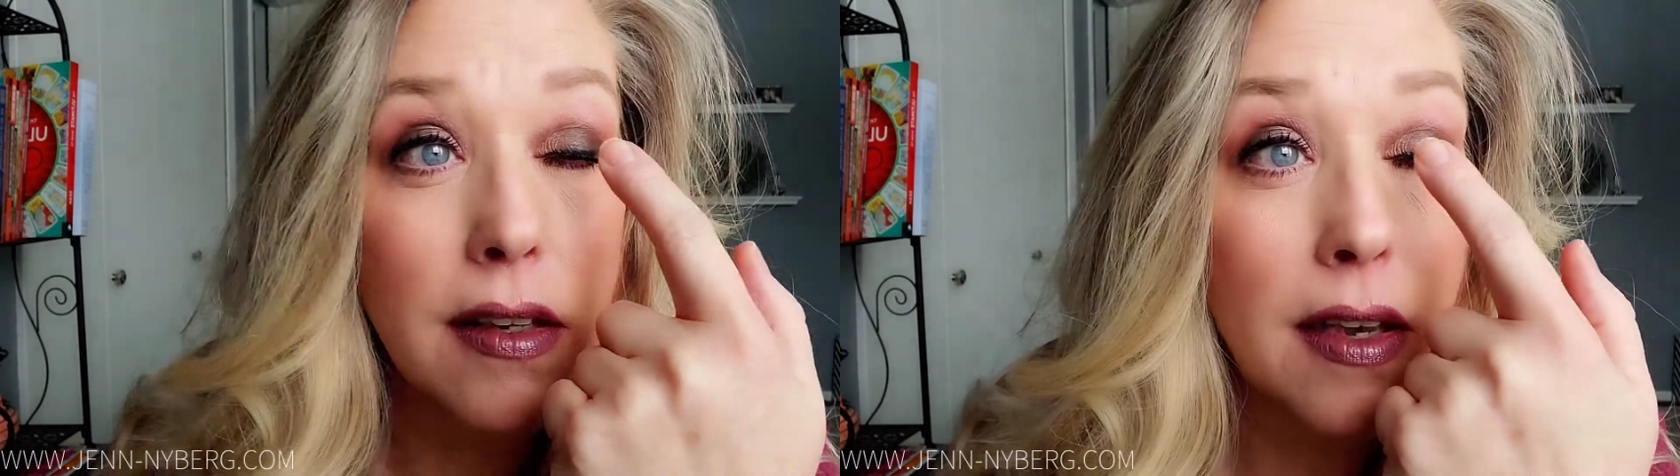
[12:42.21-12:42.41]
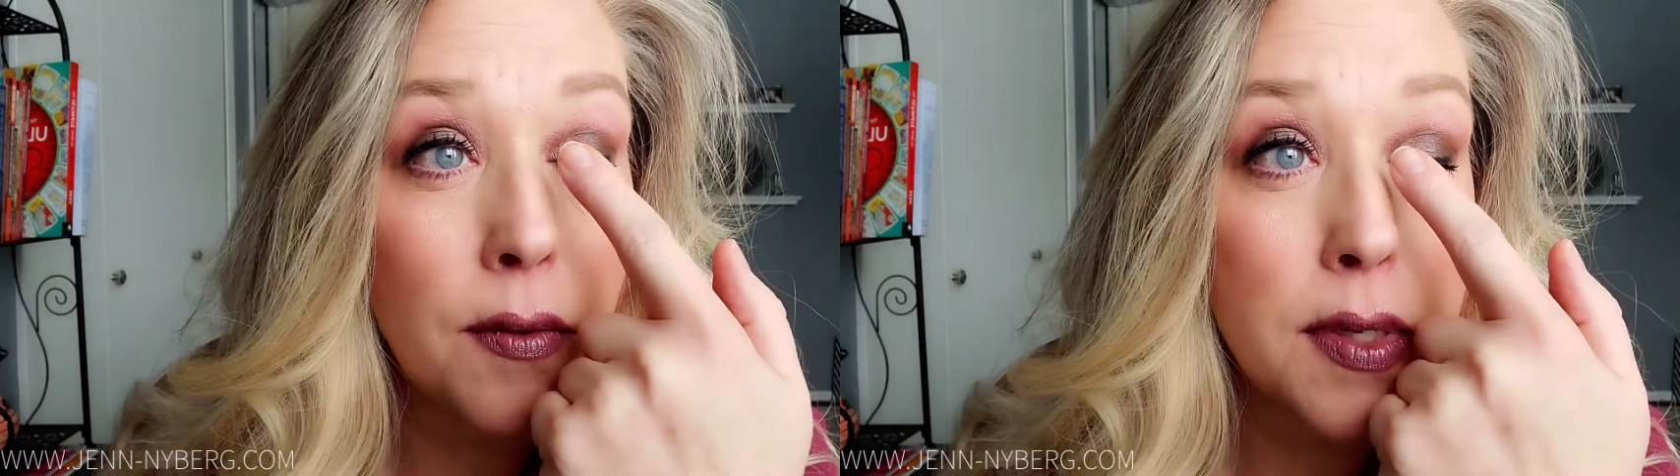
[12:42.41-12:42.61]

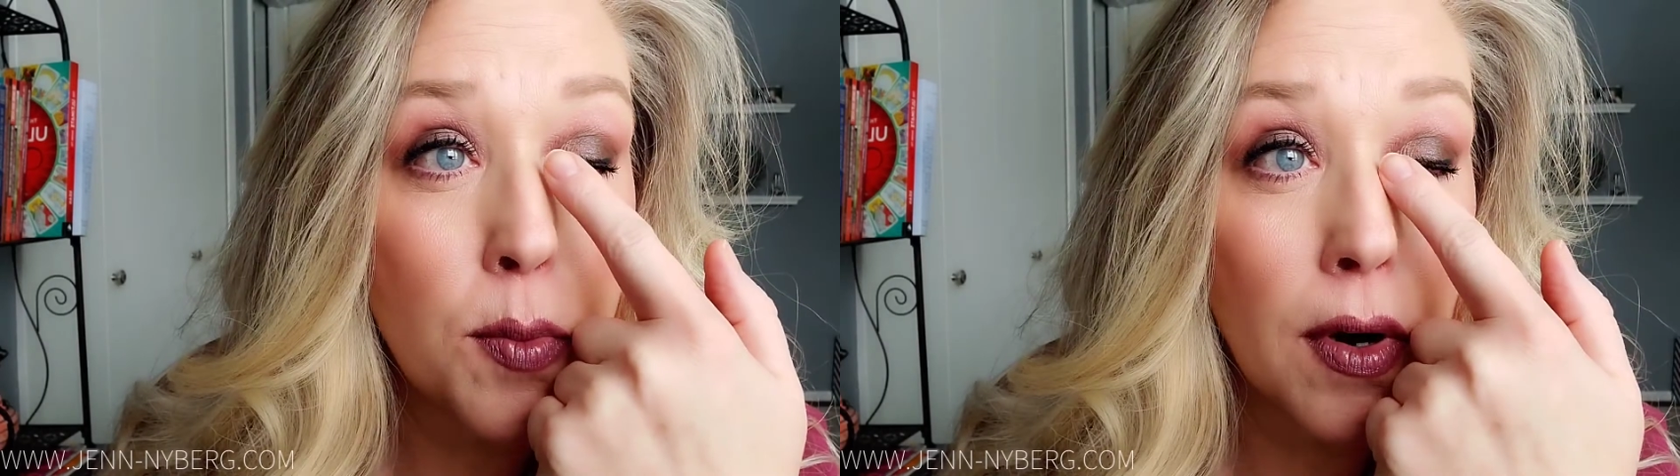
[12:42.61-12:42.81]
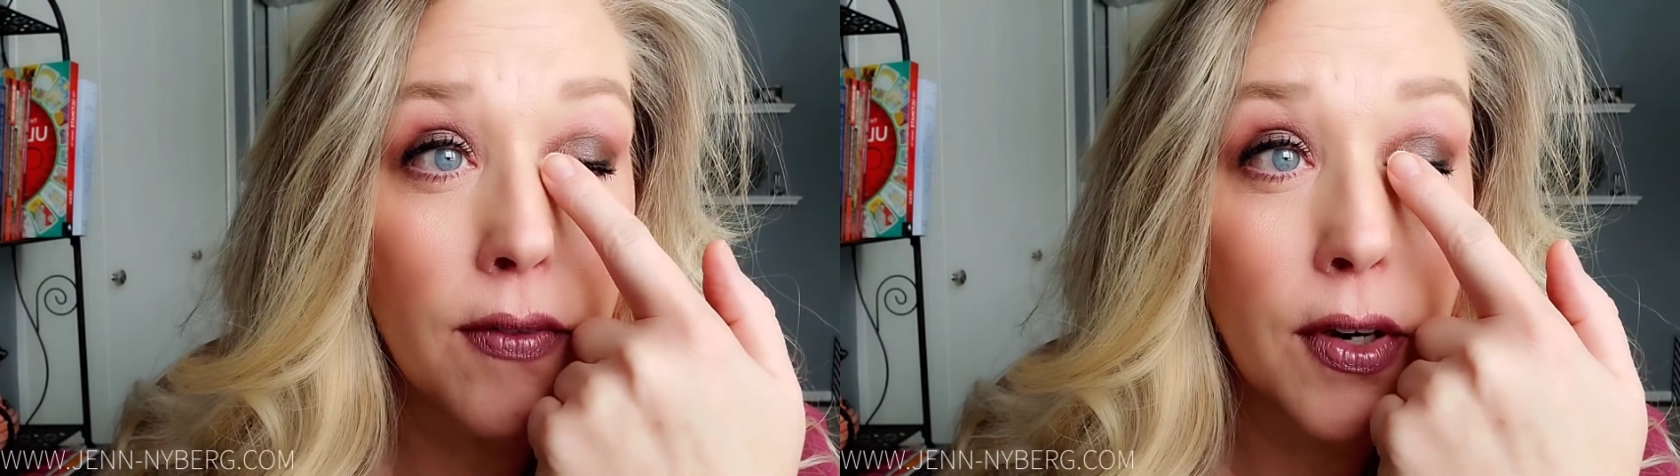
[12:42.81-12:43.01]
it was
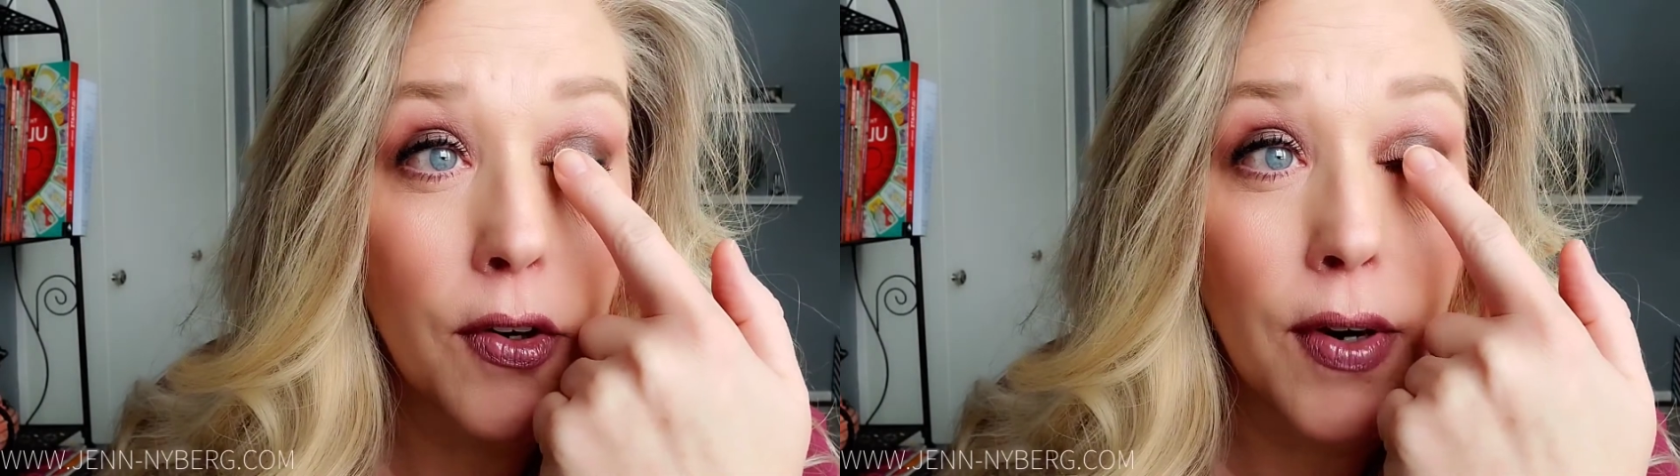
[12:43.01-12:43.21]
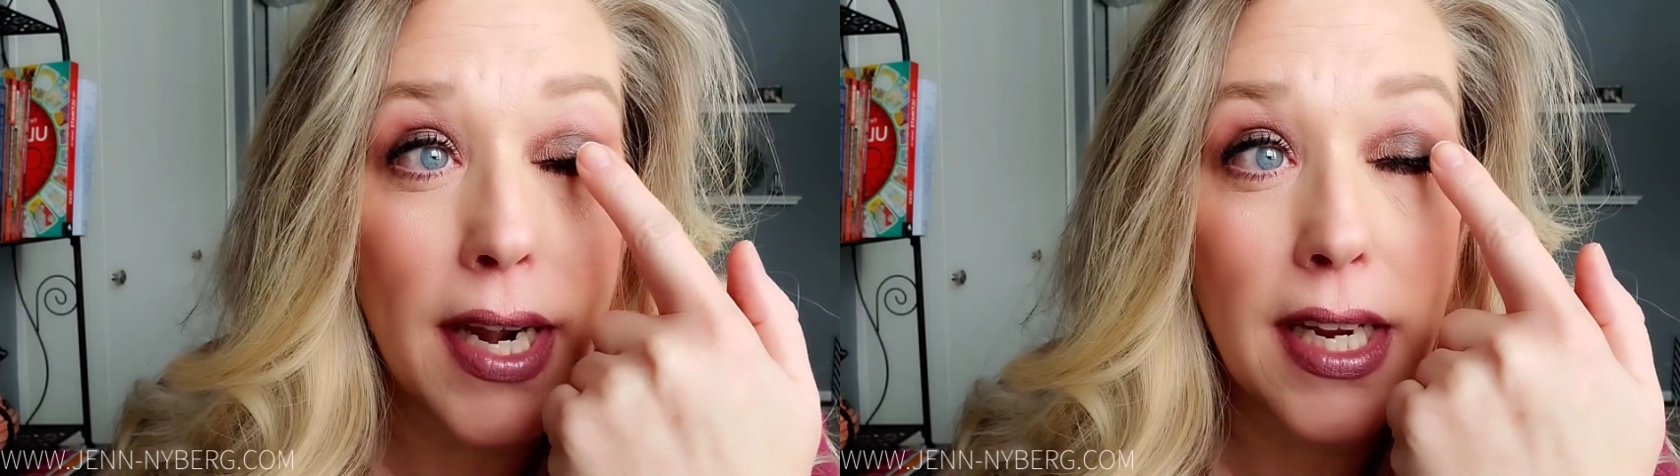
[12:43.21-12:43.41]
more of a
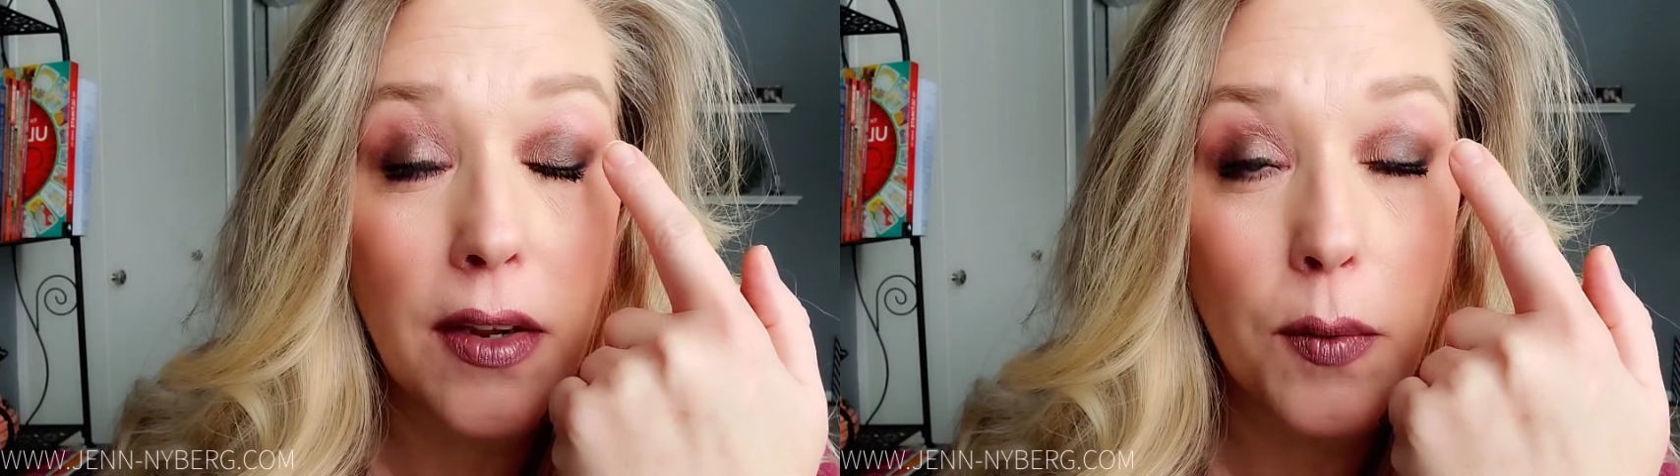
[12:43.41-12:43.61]
gradient